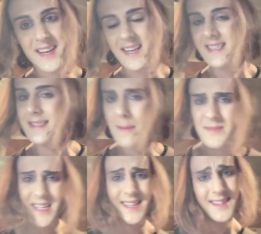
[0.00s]
and
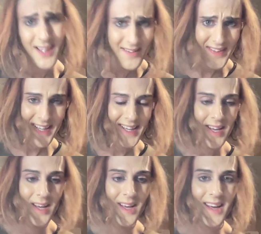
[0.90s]
accepting and loving.
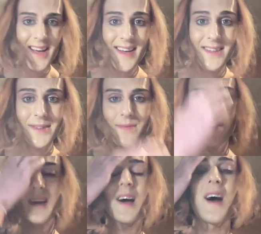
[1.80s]
And
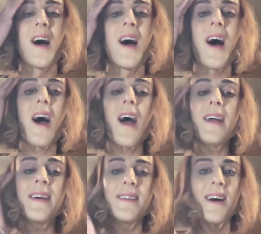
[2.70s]
like, I
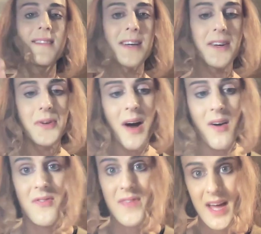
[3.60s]
cannot tell you
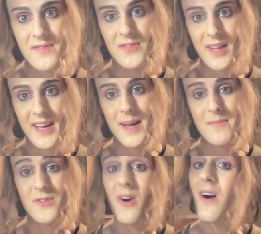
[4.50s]
how thankful I
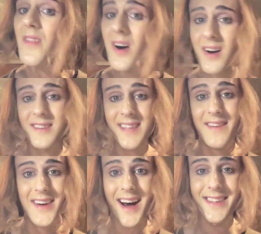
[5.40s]
am for all the hugs
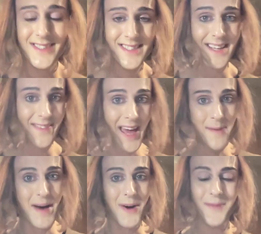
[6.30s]
I've gotten since I
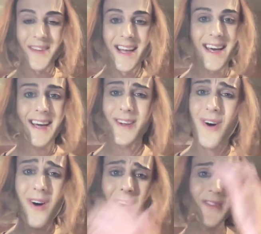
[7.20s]
came out, and
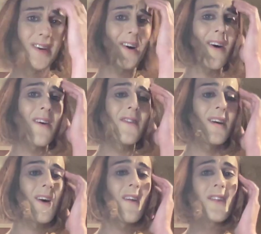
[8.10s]
all
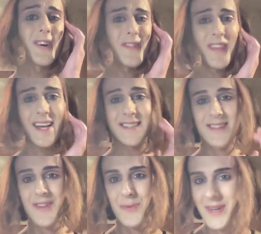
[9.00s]
the good things
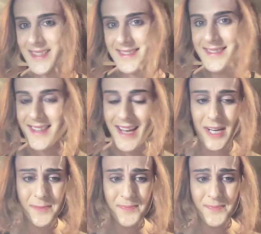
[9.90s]
and all the wins. Like